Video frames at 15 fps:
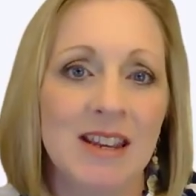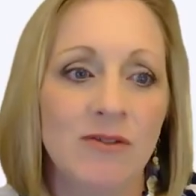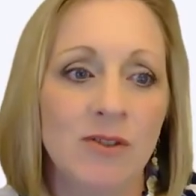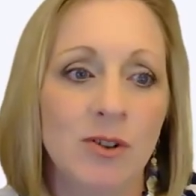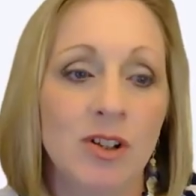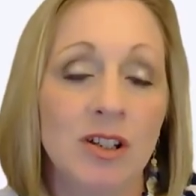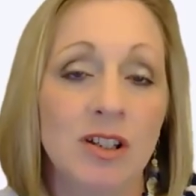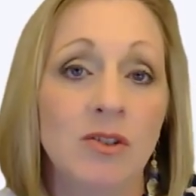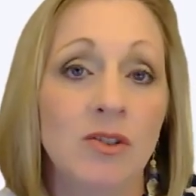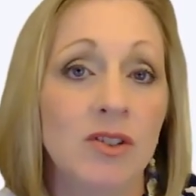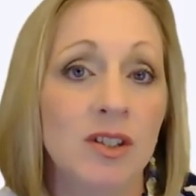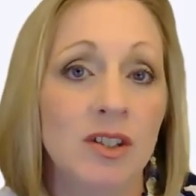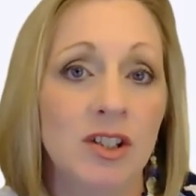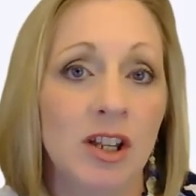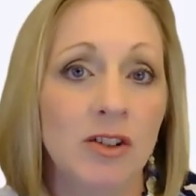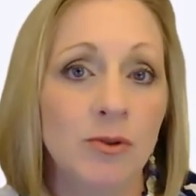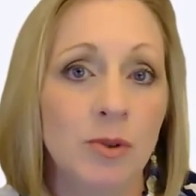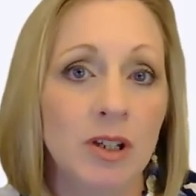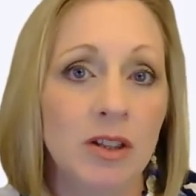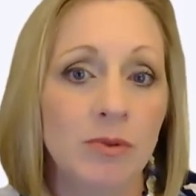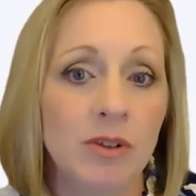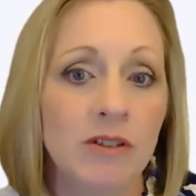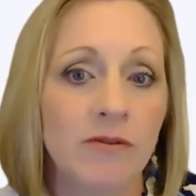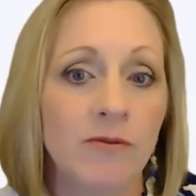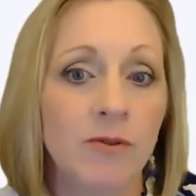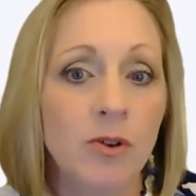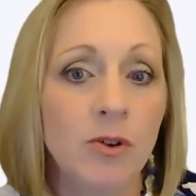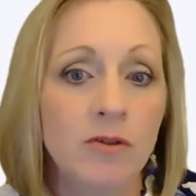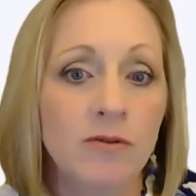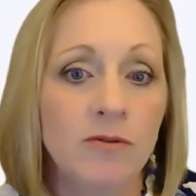If you're going to use the 1023
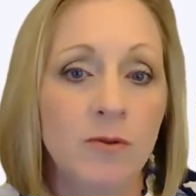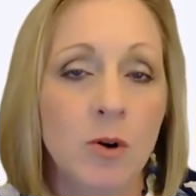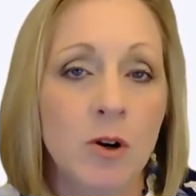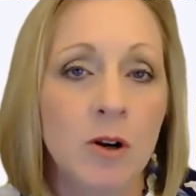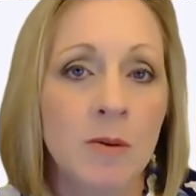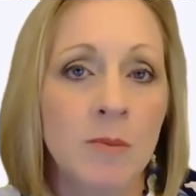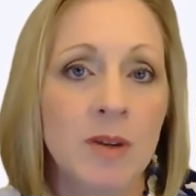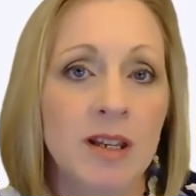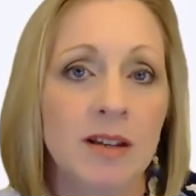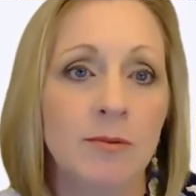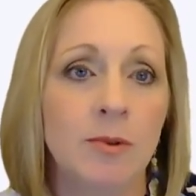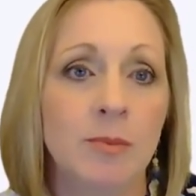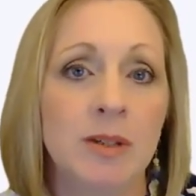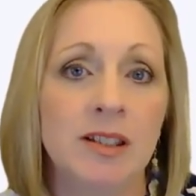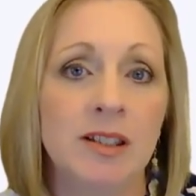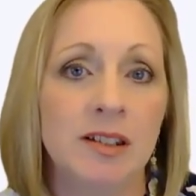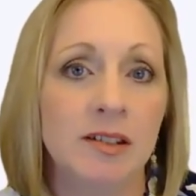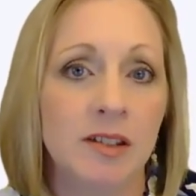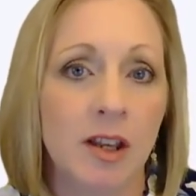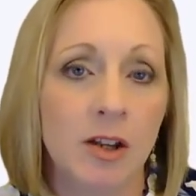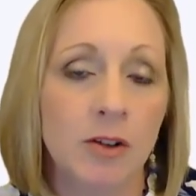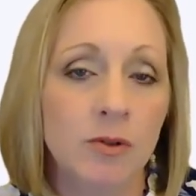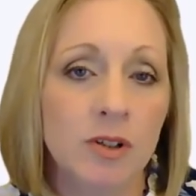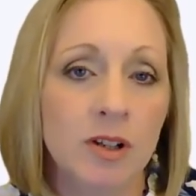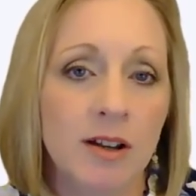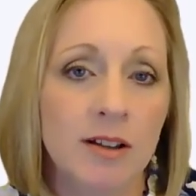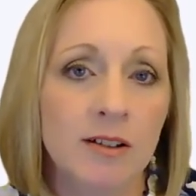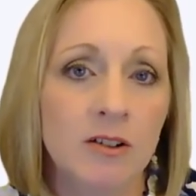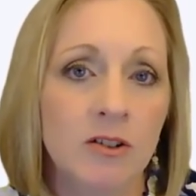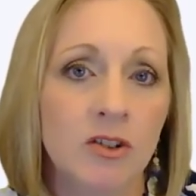full form, it would be
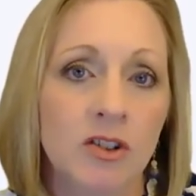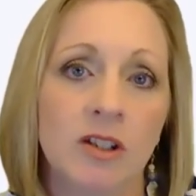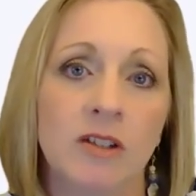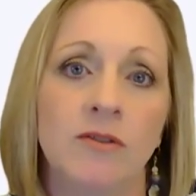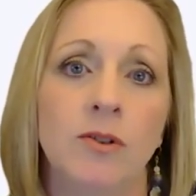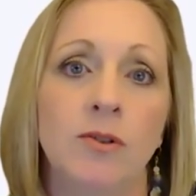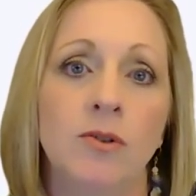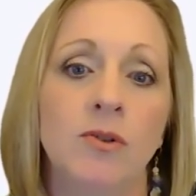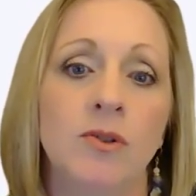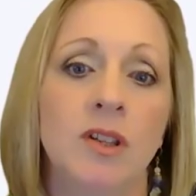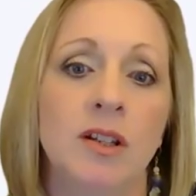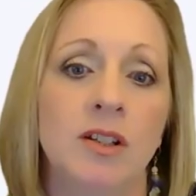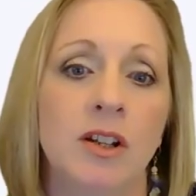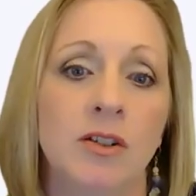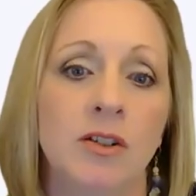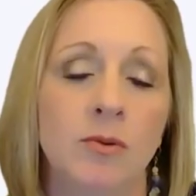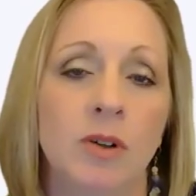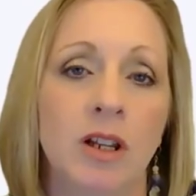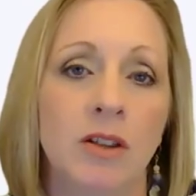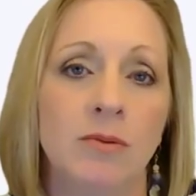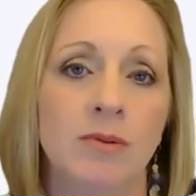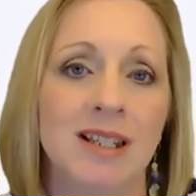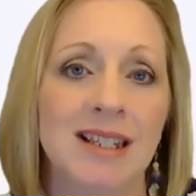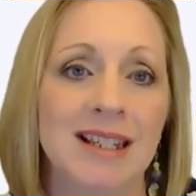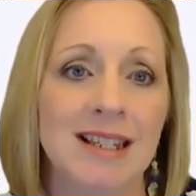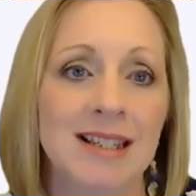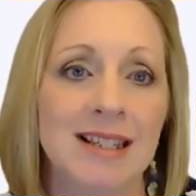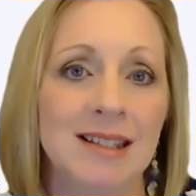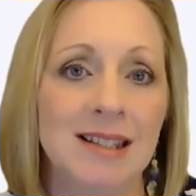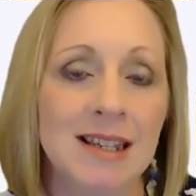$600. If you use the 1023
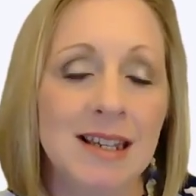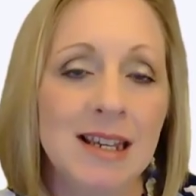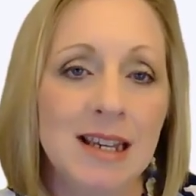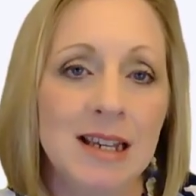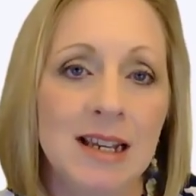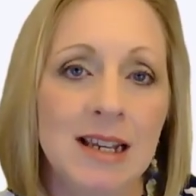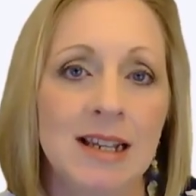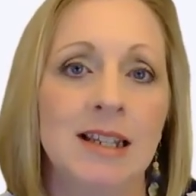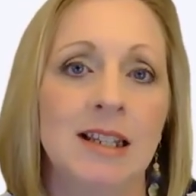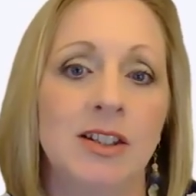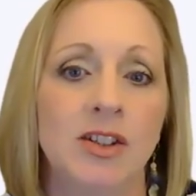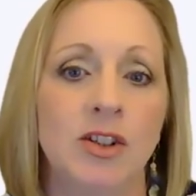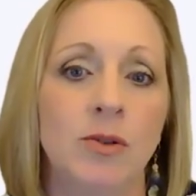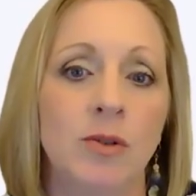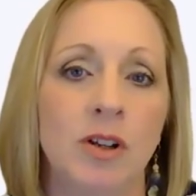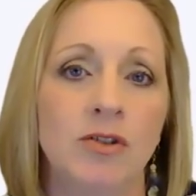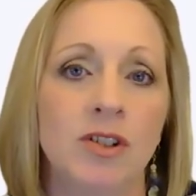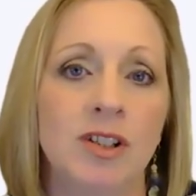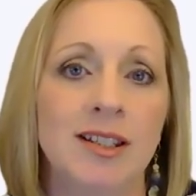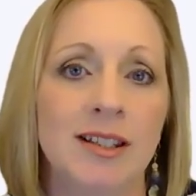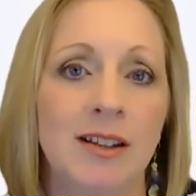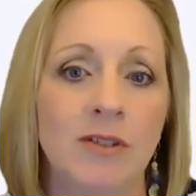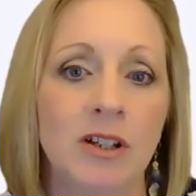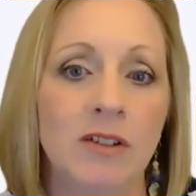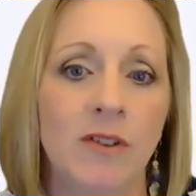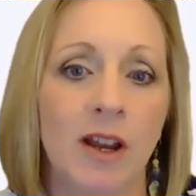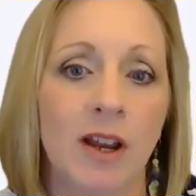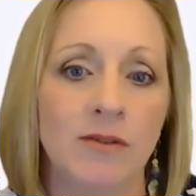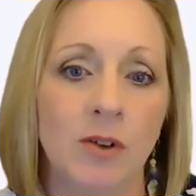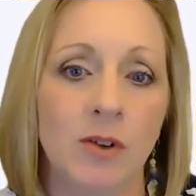easy, it's
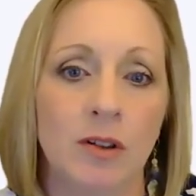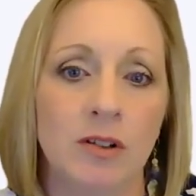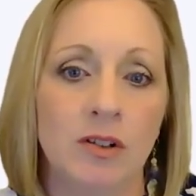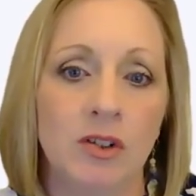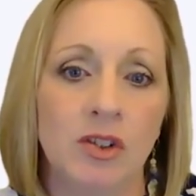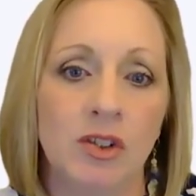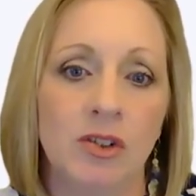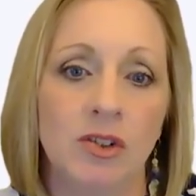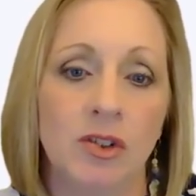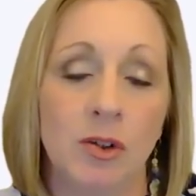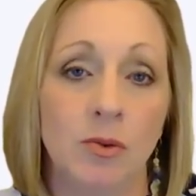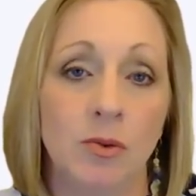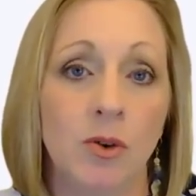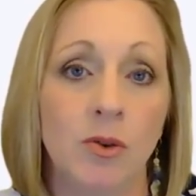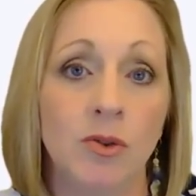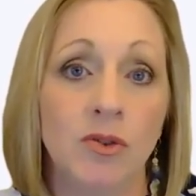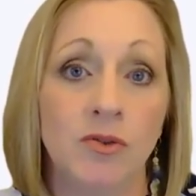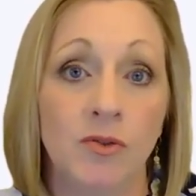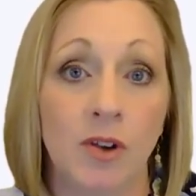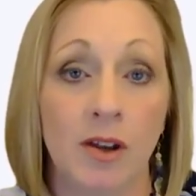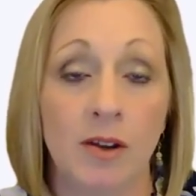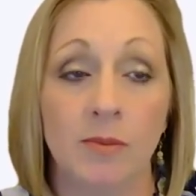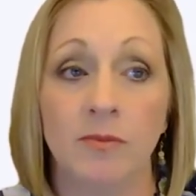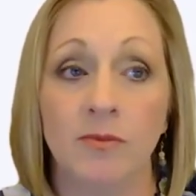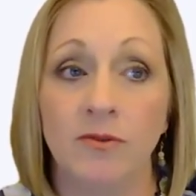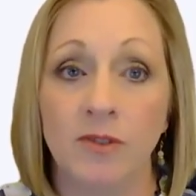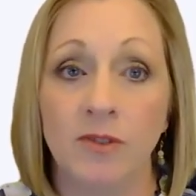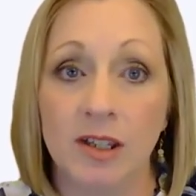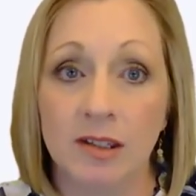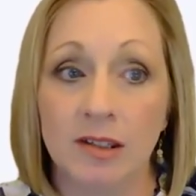$275. So those
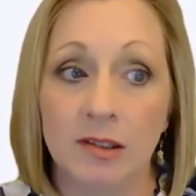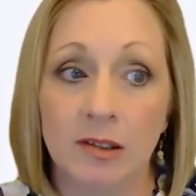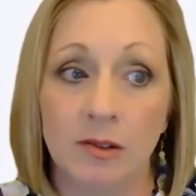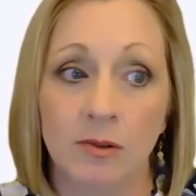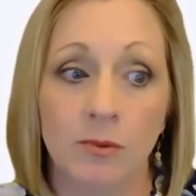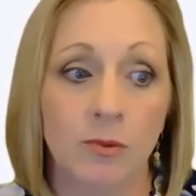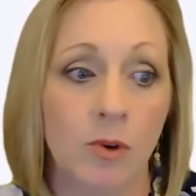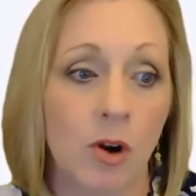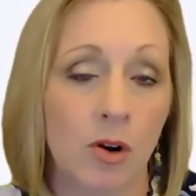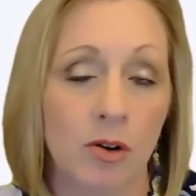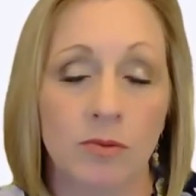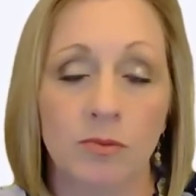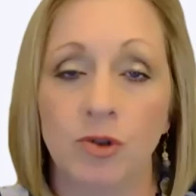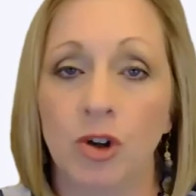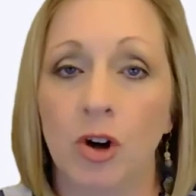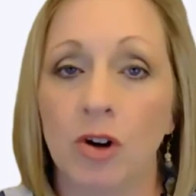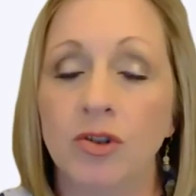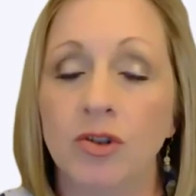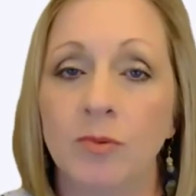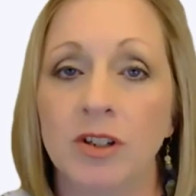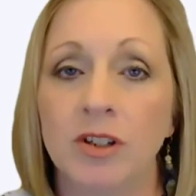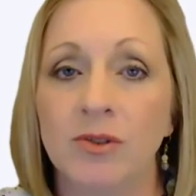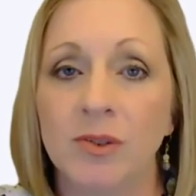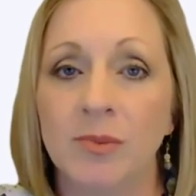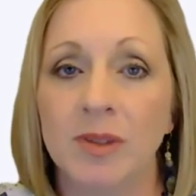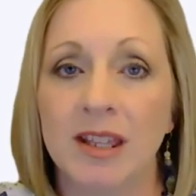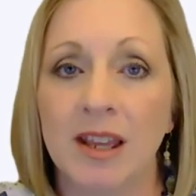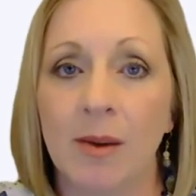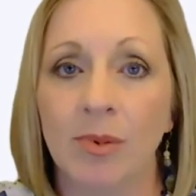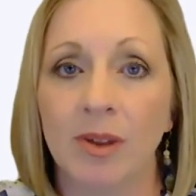fees are charged when you
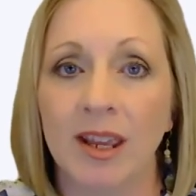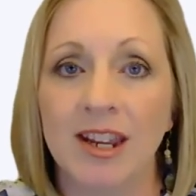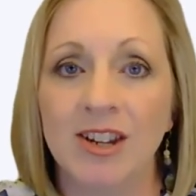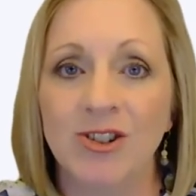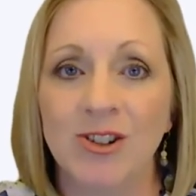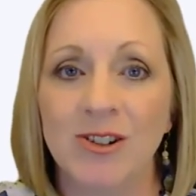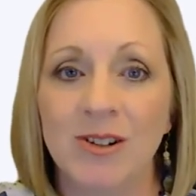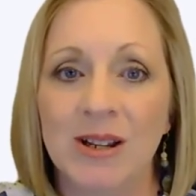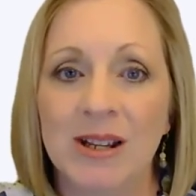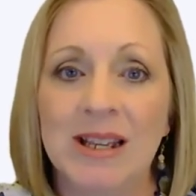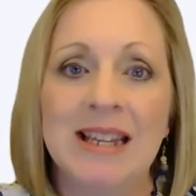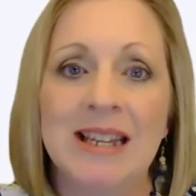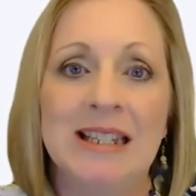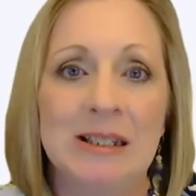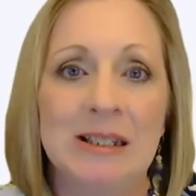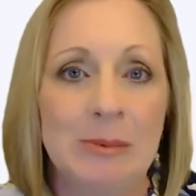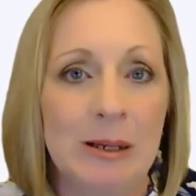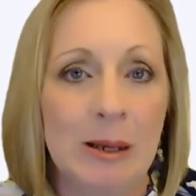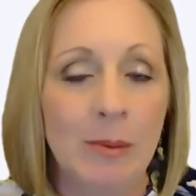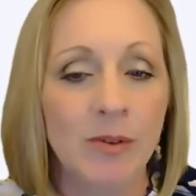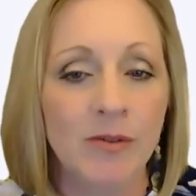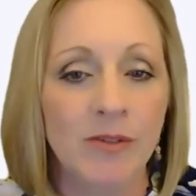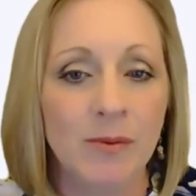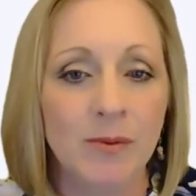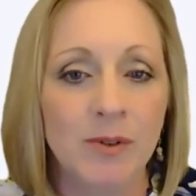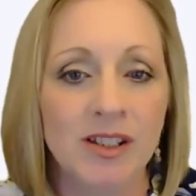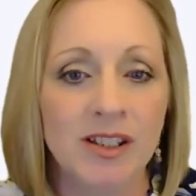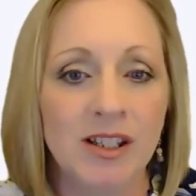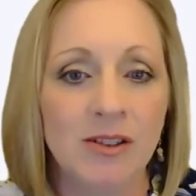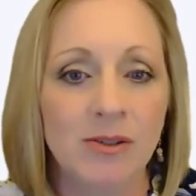submit the application to become a
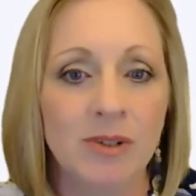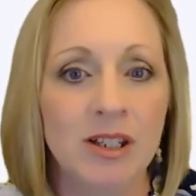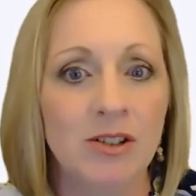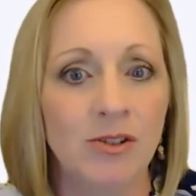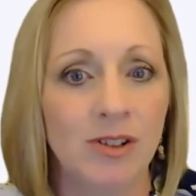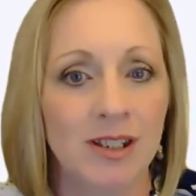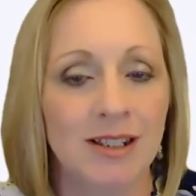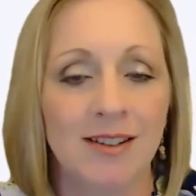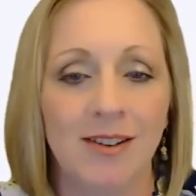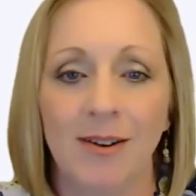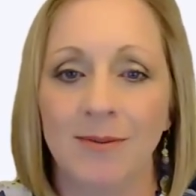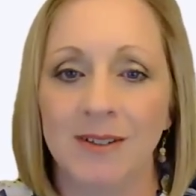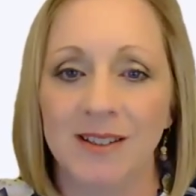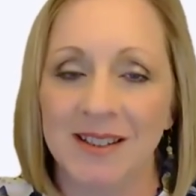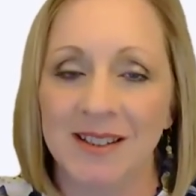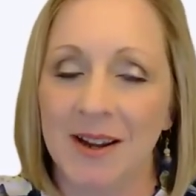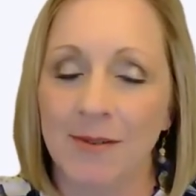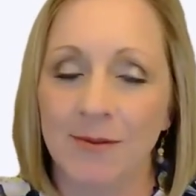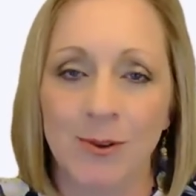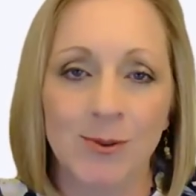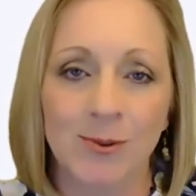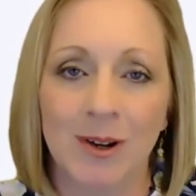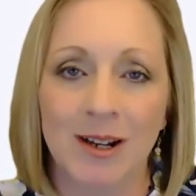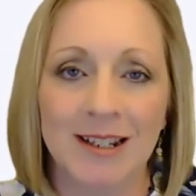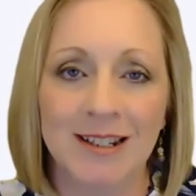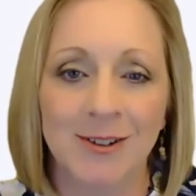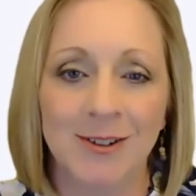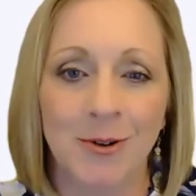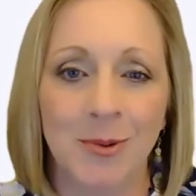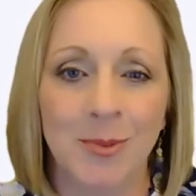501(c)(3), and you'll need to obviously have those ready
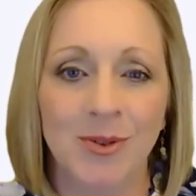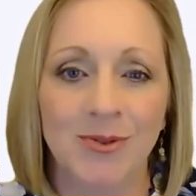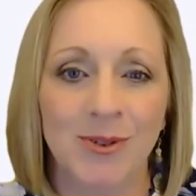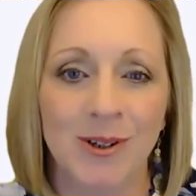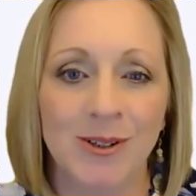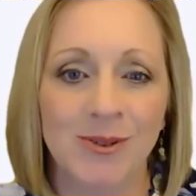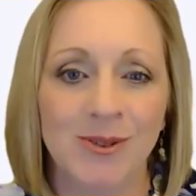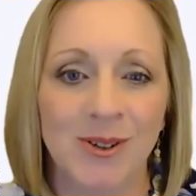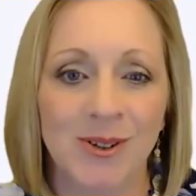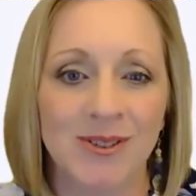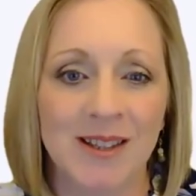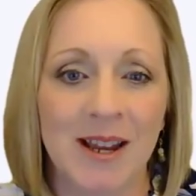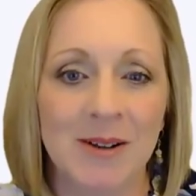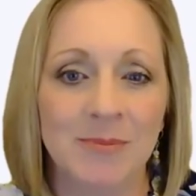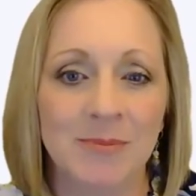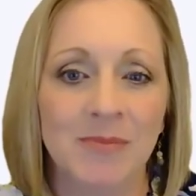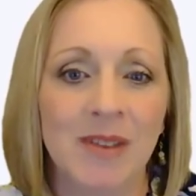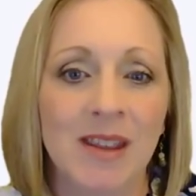to go before you start that.